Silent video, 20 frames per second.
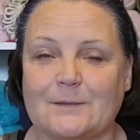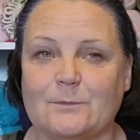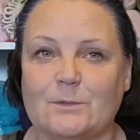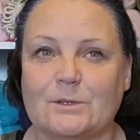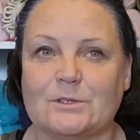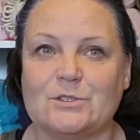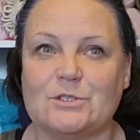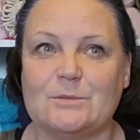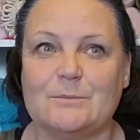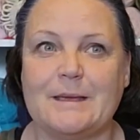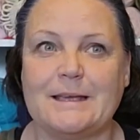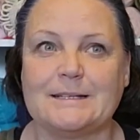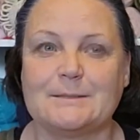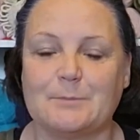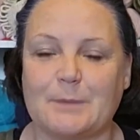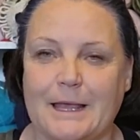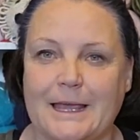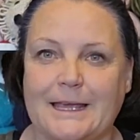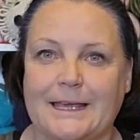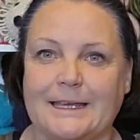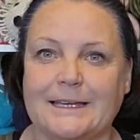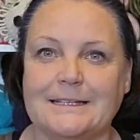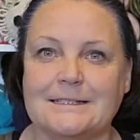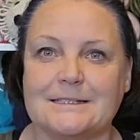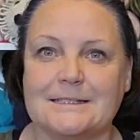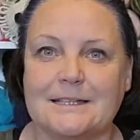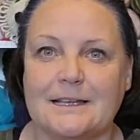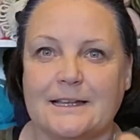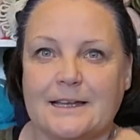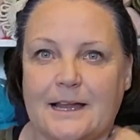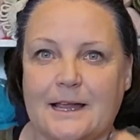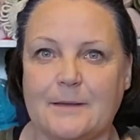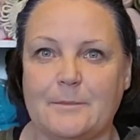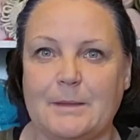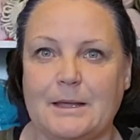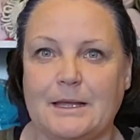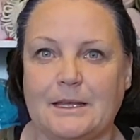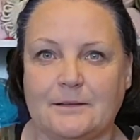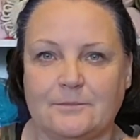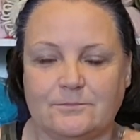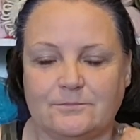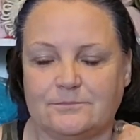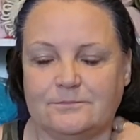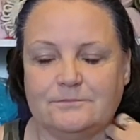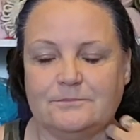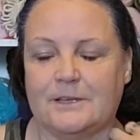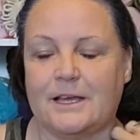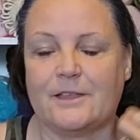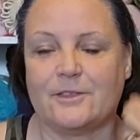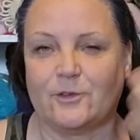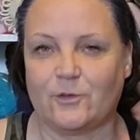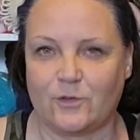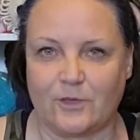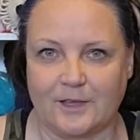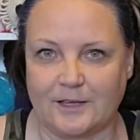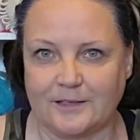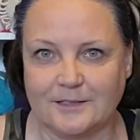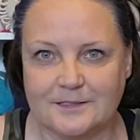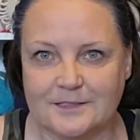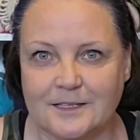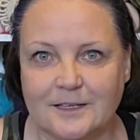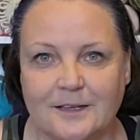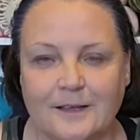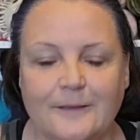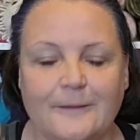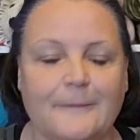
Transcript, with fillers: Well, she makes blankets and I make other things.